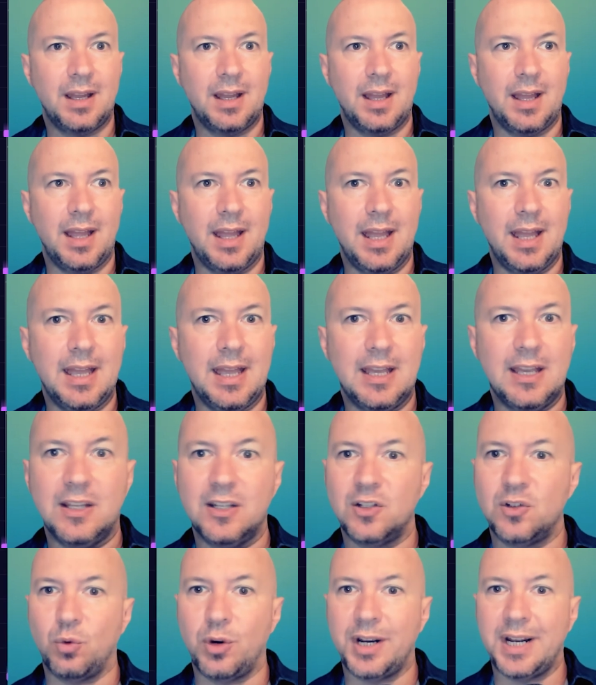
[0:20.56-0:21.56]

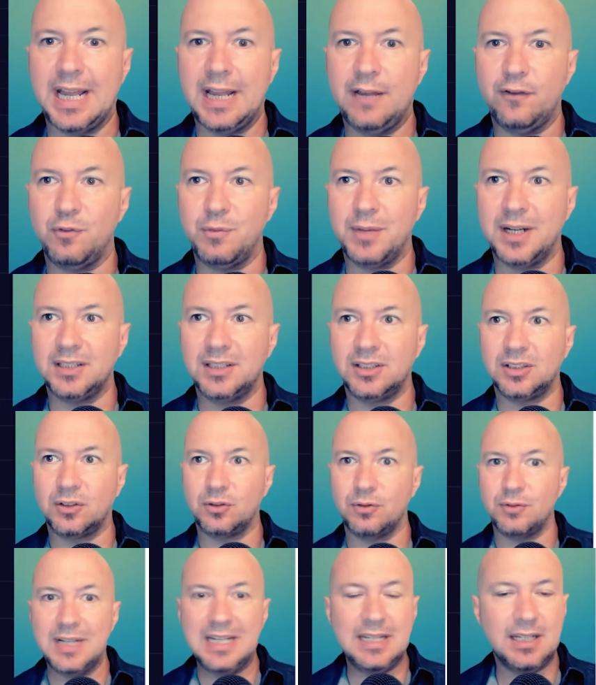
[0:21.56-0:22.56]
And what I have on my
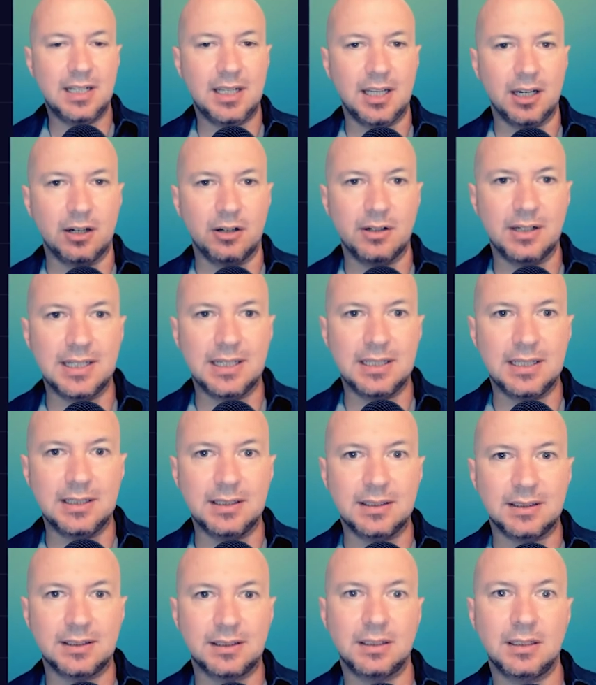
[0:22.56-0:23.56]
screen here
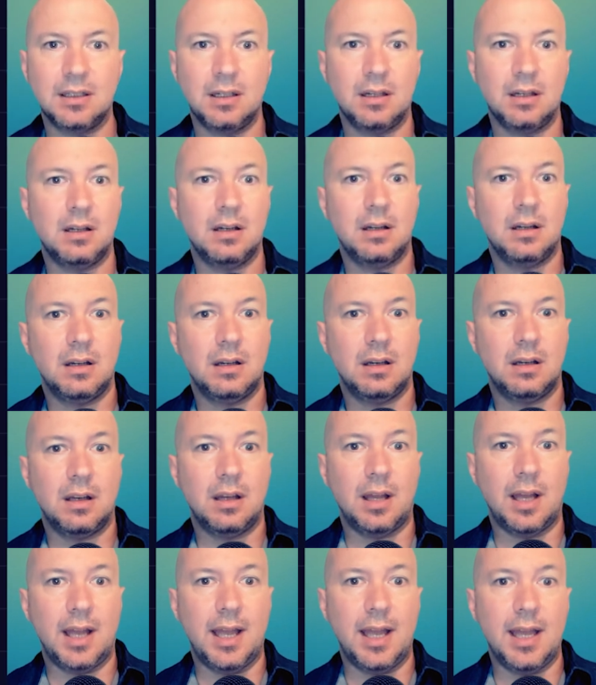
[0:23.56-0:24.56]
is
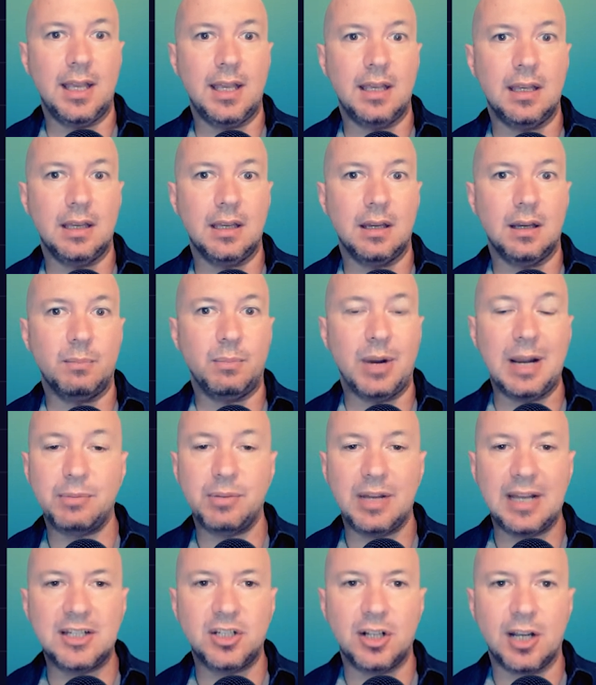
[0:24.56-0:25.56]
a
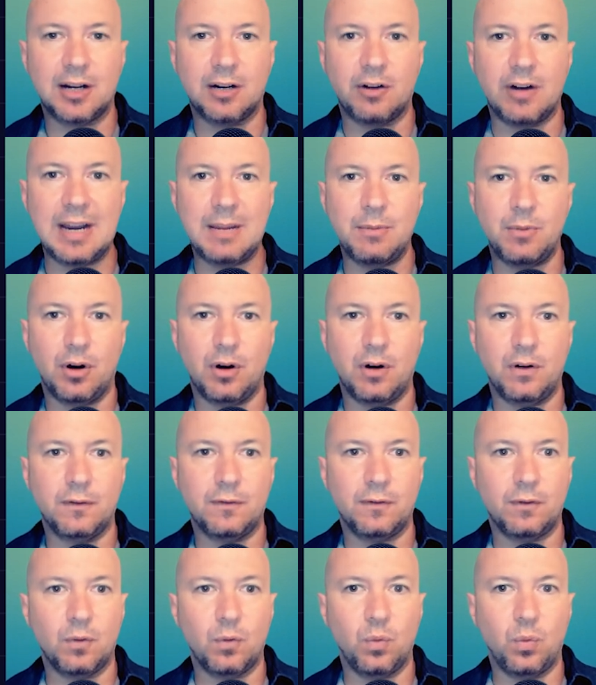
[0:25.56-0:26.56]
pipeline diagram
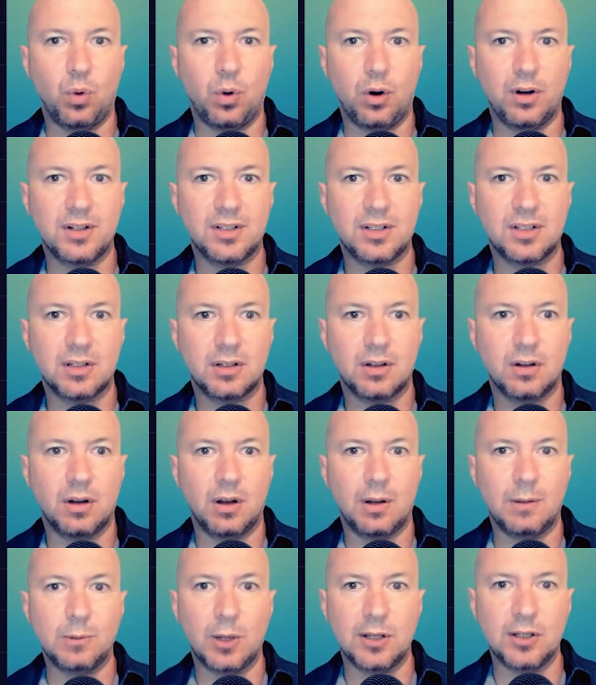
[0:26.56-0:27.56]
of what
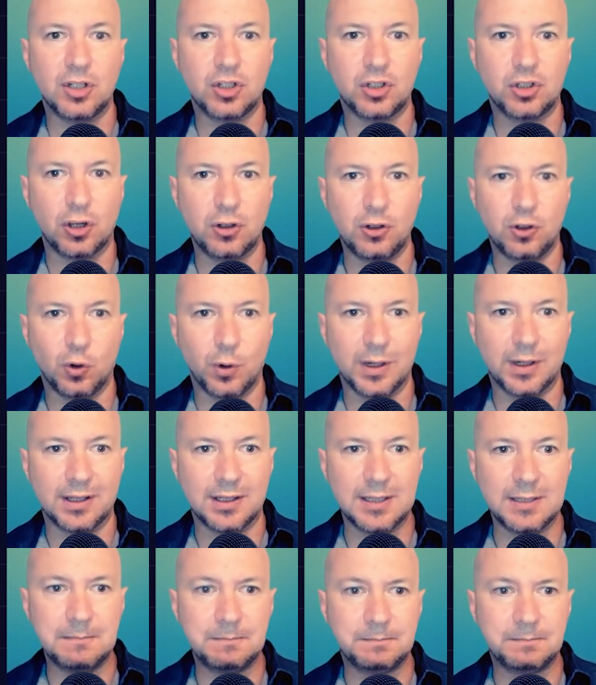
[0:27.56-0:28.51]
I'm going to show you quickly.